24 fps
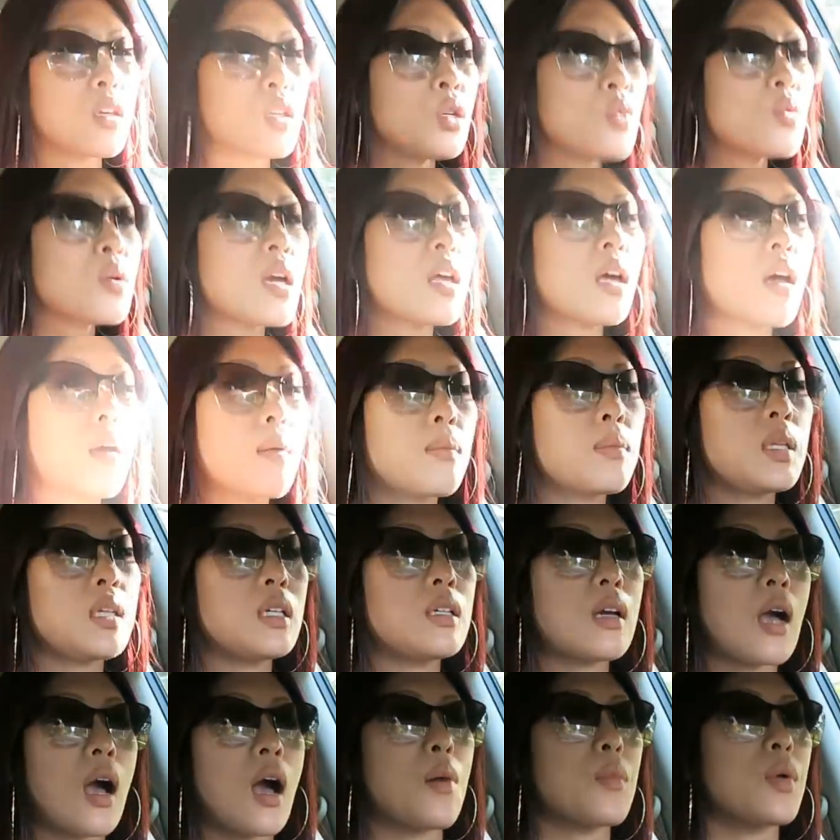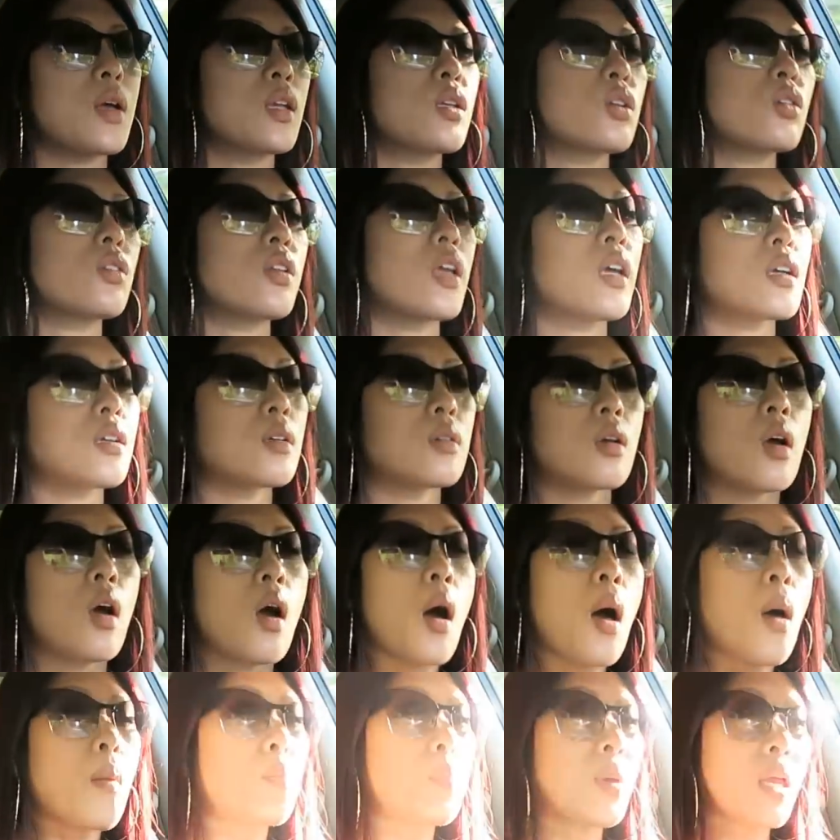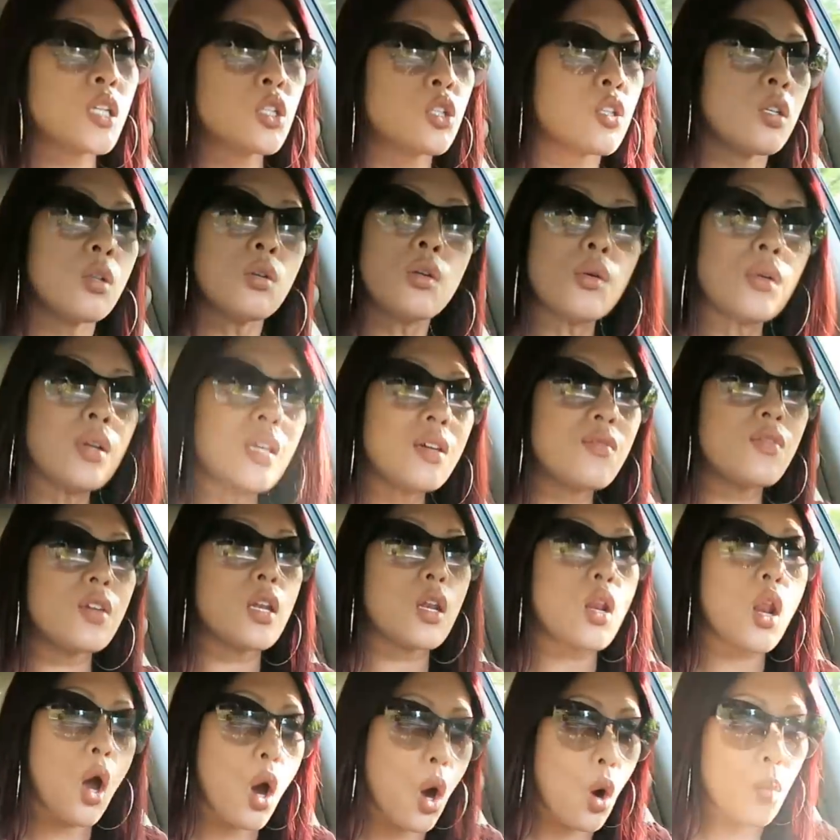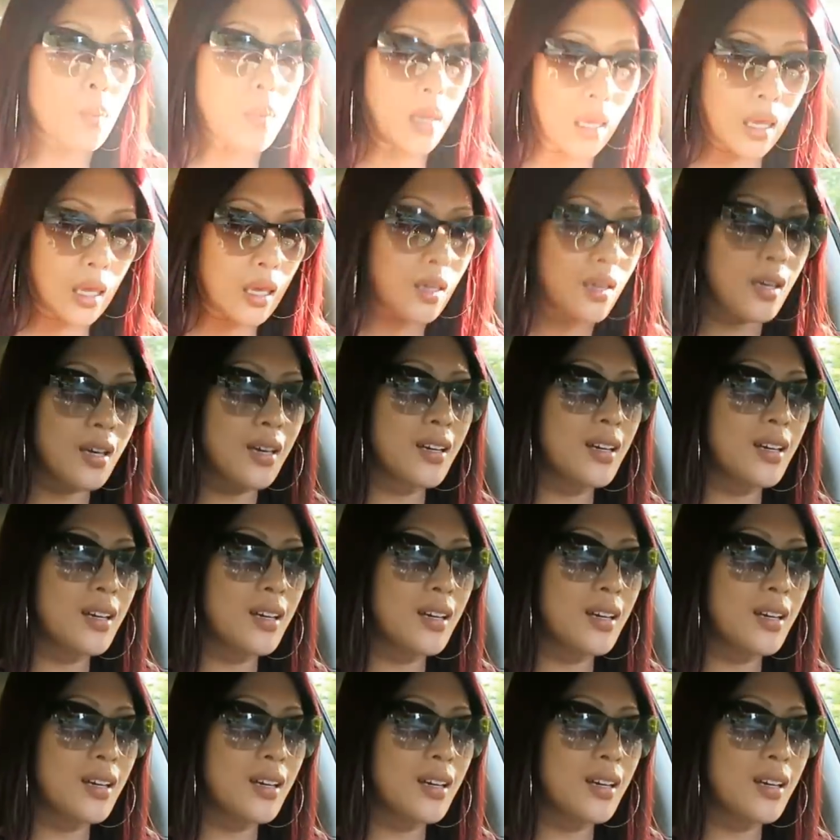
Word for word: then you get a mean comment and you're like, bitch, you don't even know me.